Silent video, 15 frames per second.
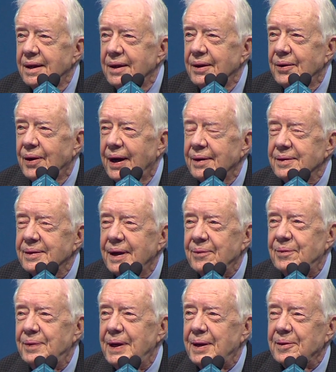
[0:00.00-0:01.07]
You know, I,
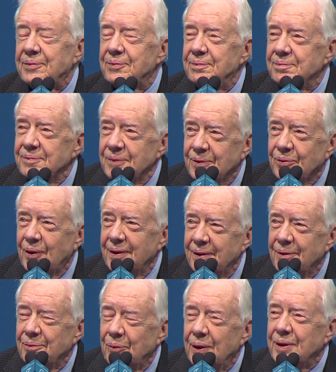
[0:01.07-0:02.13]
I've had a, great,
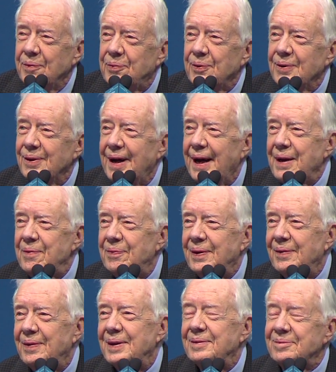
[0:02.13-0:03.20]
a wonderful life.
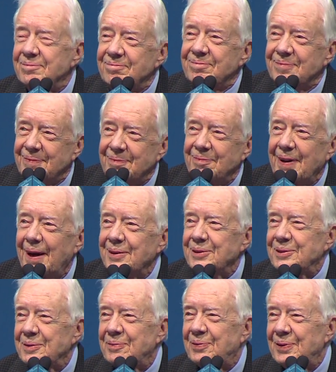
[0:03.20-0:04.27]
I've had
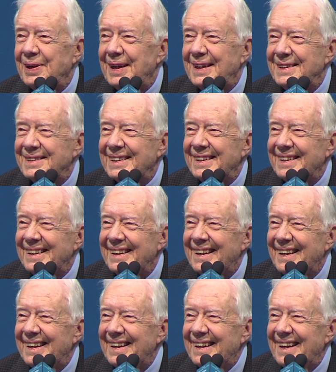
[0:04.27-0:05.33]
thousands of friends, and,
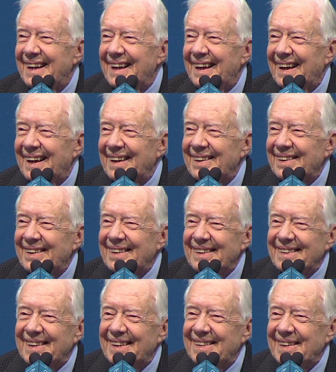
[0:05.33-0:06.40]
and uh,
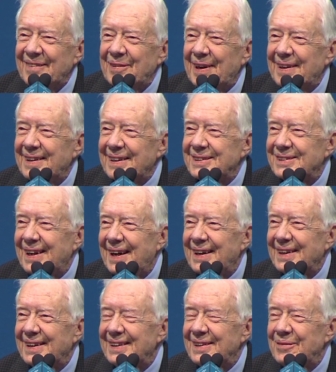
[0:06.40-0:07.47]
I've had an
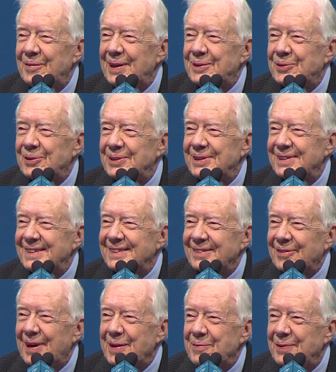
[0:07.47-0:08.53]
exciting and adventurous and
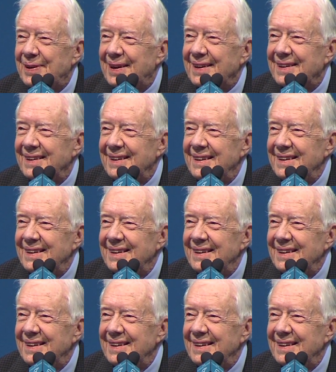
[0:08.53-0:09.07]
gratifying